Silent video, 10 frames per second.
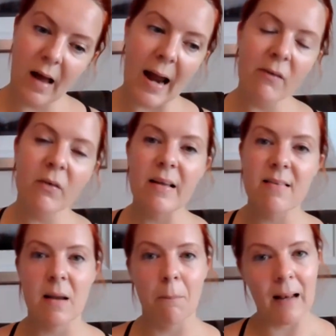Chiron
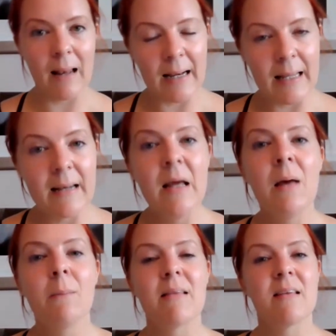isn't a planet,
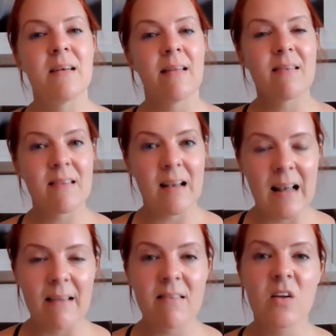it's another
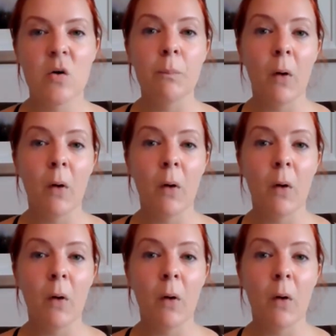celestial